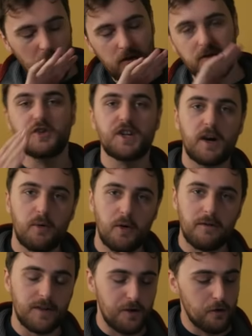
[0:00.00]
the shell
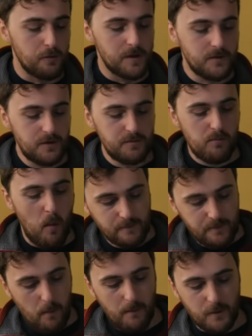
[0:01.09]
of the almonds,
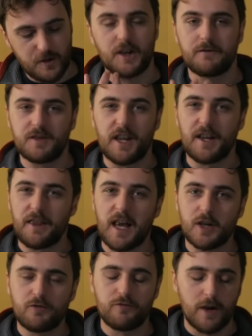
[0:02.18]
which gives
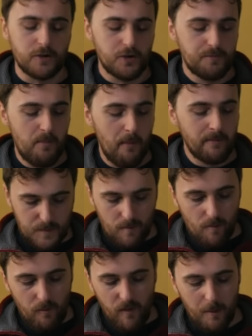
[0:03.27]
that crunch.
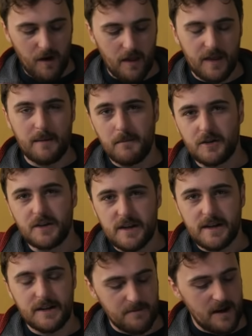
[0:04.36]
But I think mostly
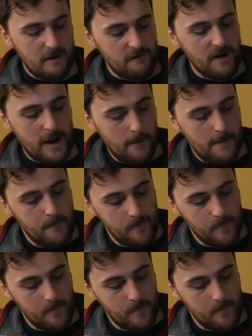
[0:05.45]
it is made of flour.